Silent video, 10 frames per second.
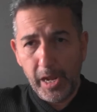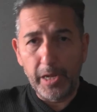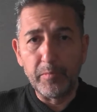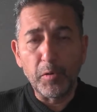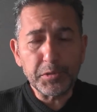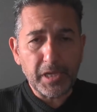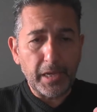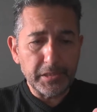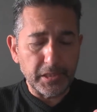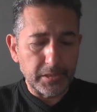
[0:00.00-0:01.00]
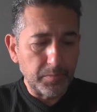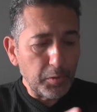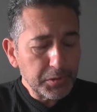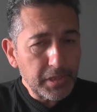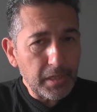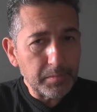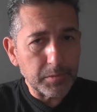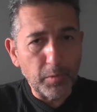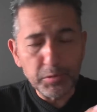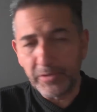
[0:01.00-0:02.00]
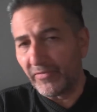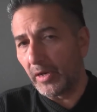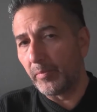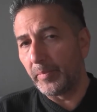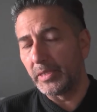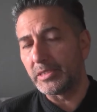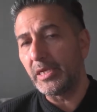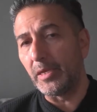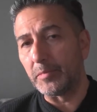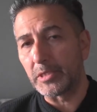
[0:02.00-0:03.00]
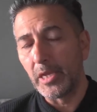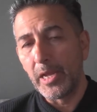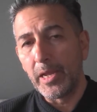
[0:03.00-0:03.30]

In most cases, most teams, most development teams,